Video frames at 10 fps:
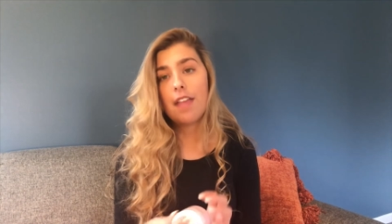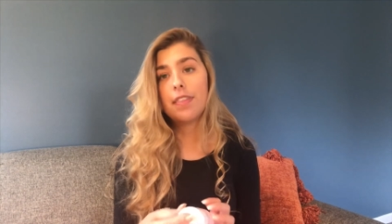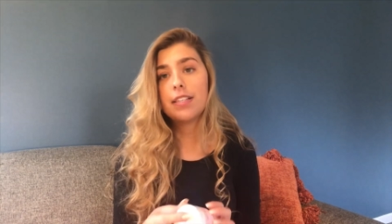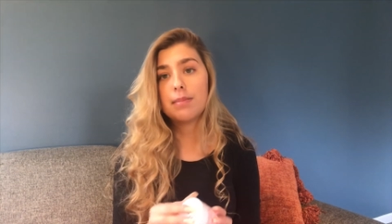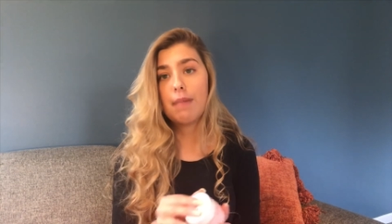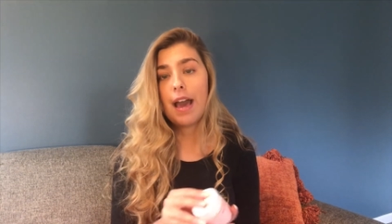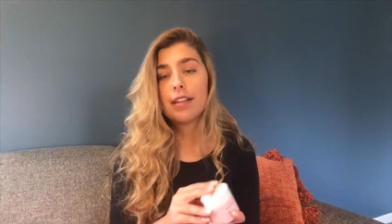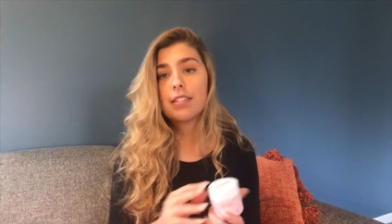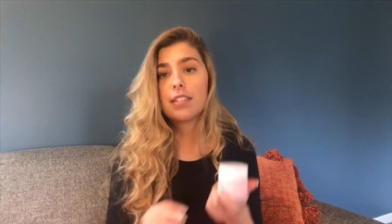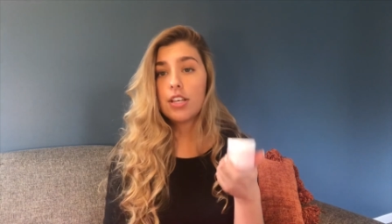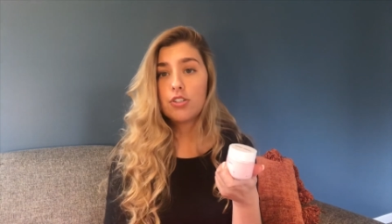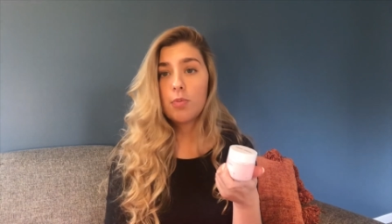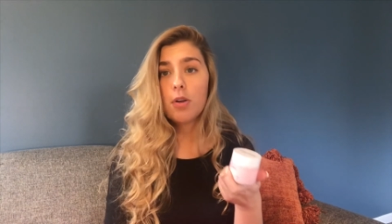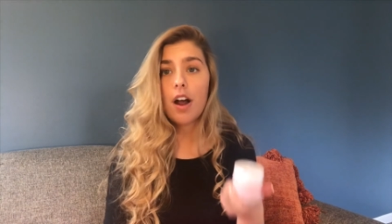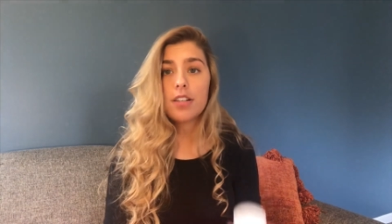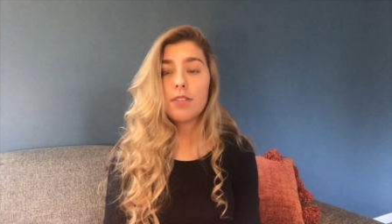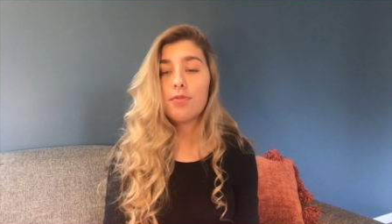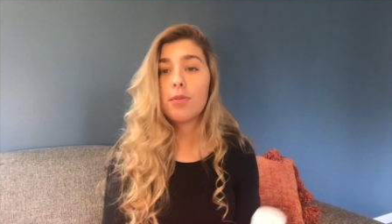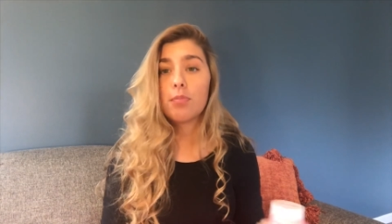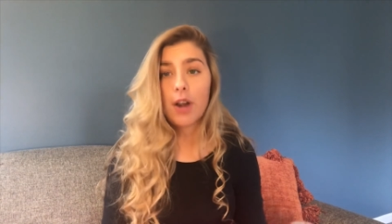And this mask is super awesome
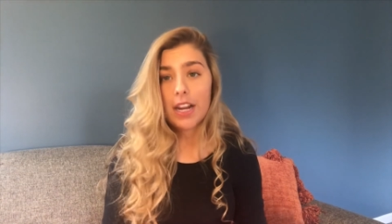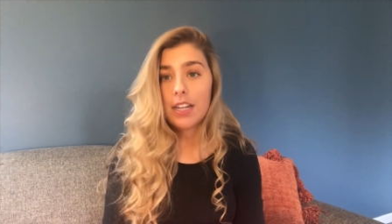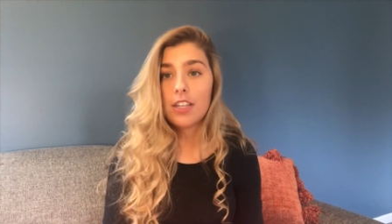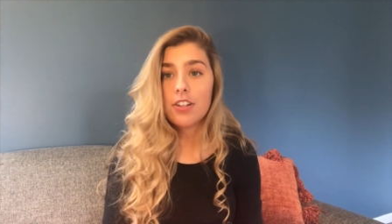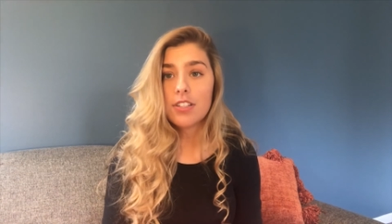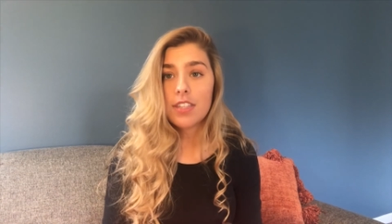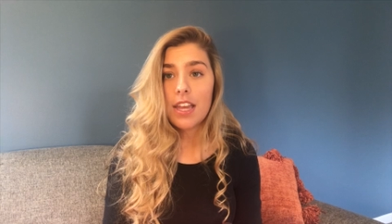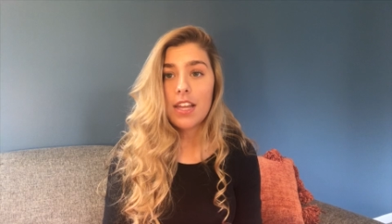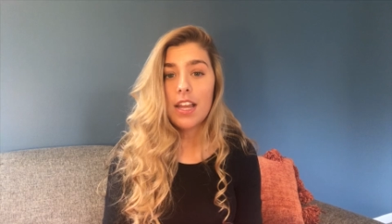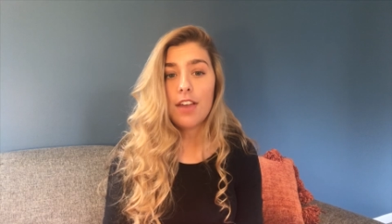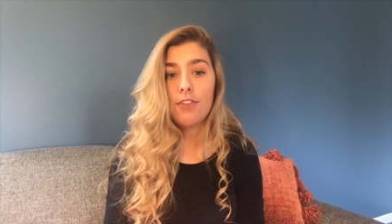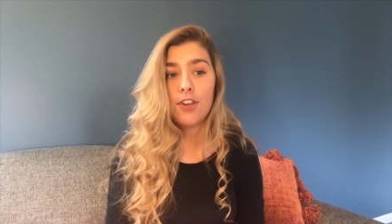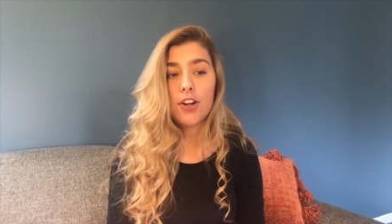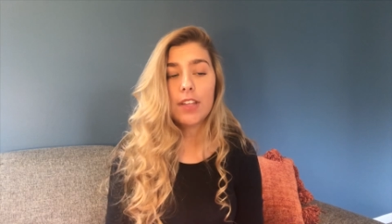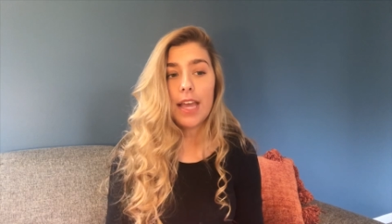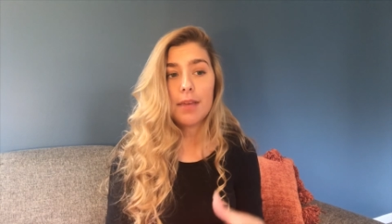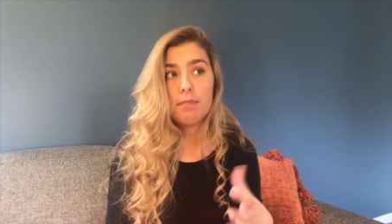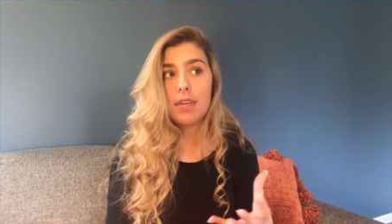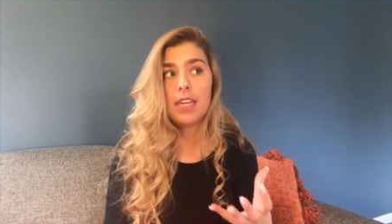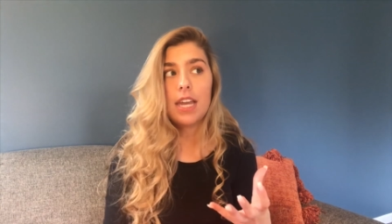for brightening your skin if you're like
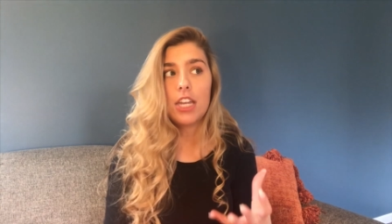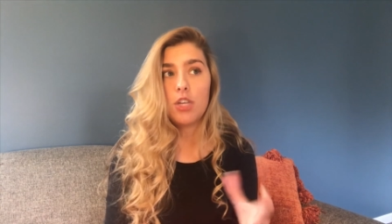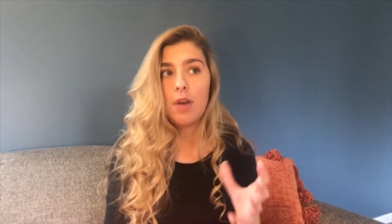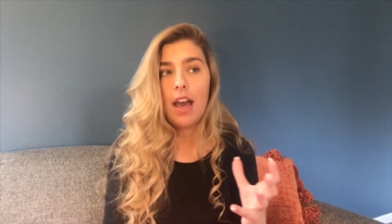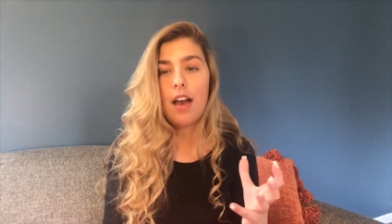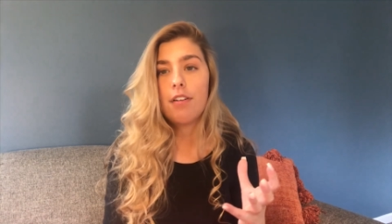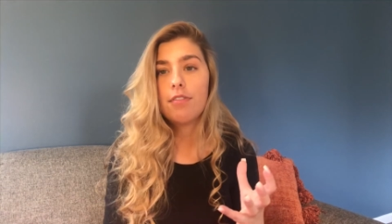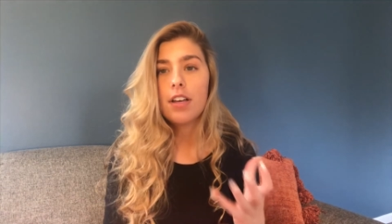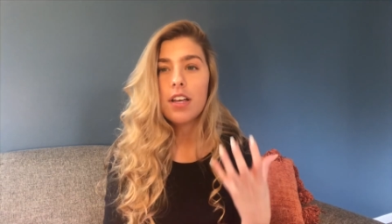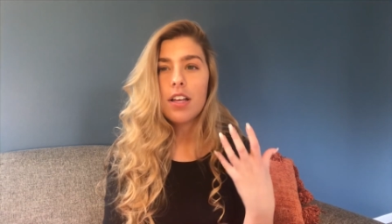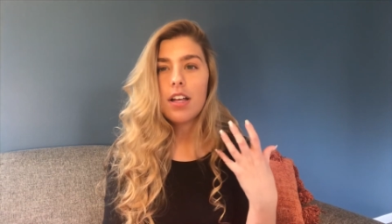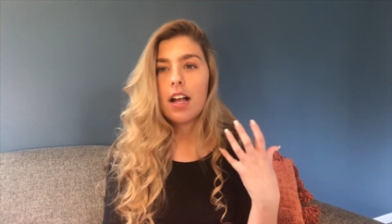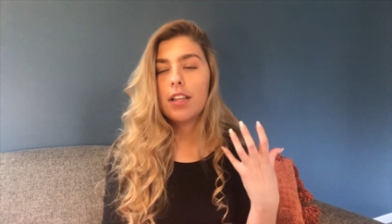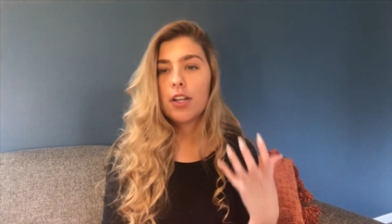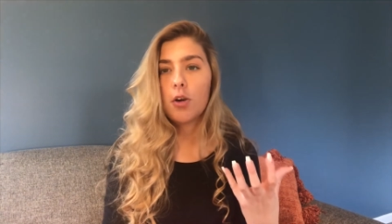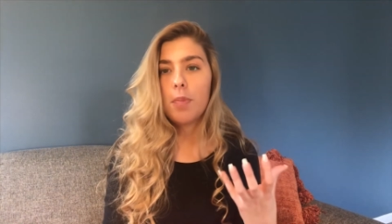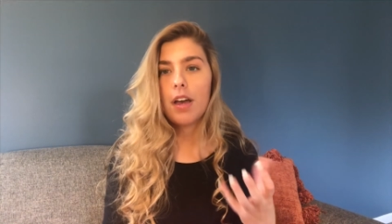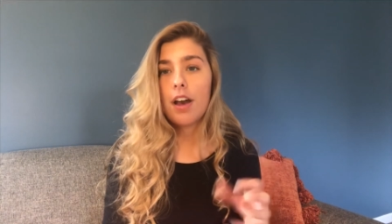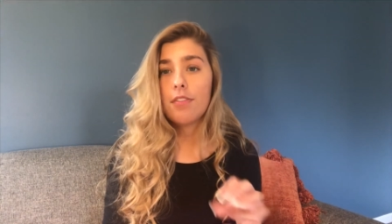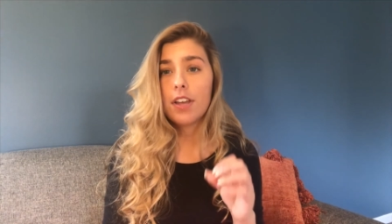me and you have a little
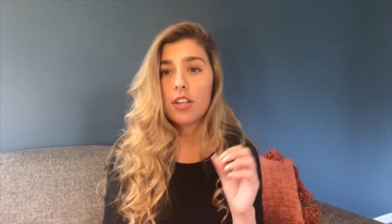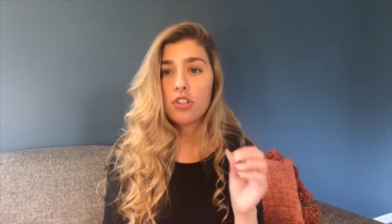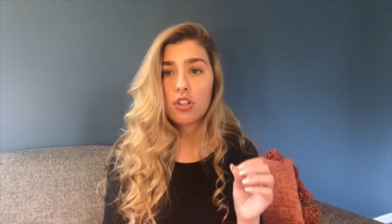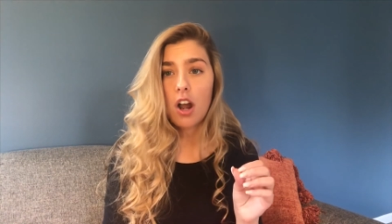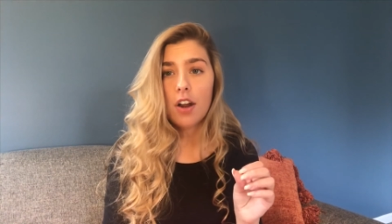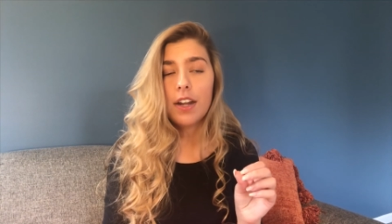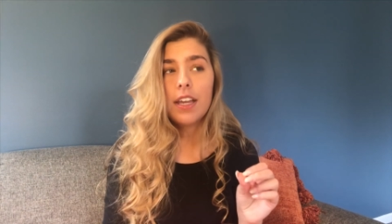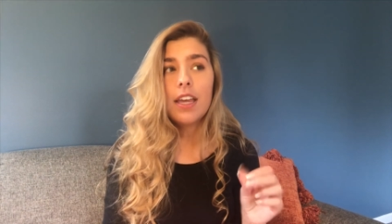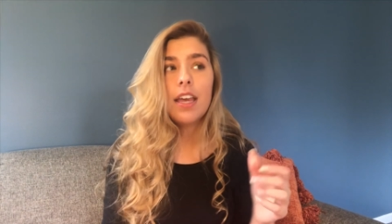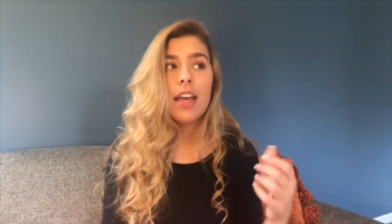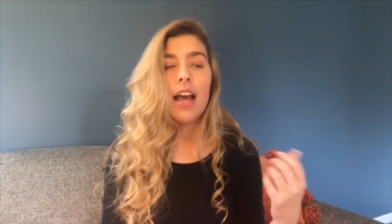bit of like scarring.